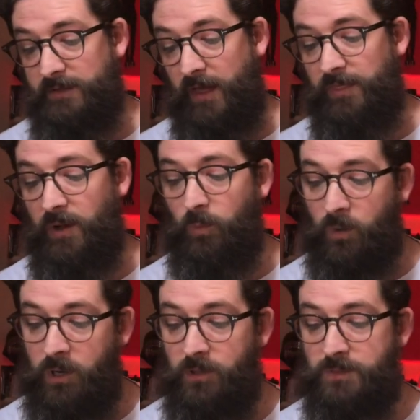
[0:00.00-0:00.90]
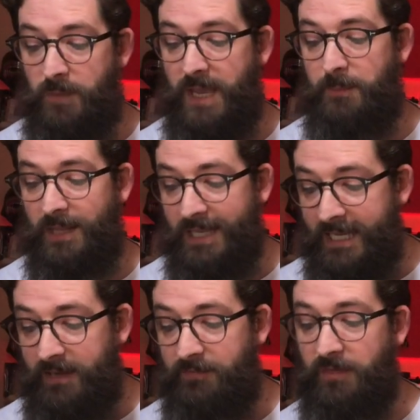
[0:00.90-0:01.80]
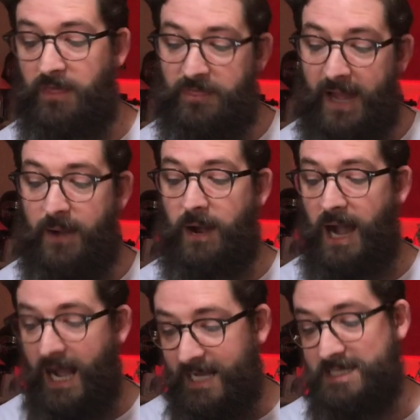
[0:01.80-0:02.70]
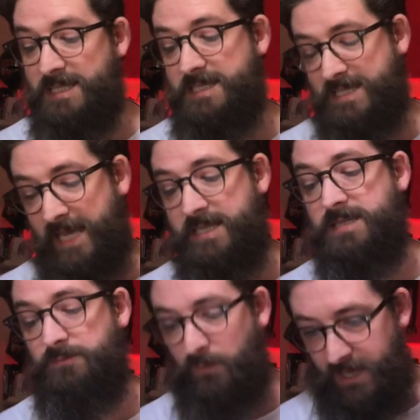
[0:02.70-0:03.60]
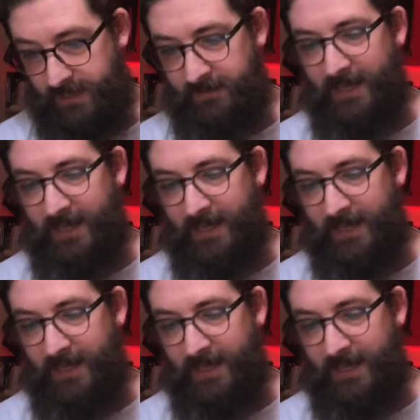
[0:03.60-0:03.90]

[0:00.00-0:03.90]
that the world may believe that thou hast sent me.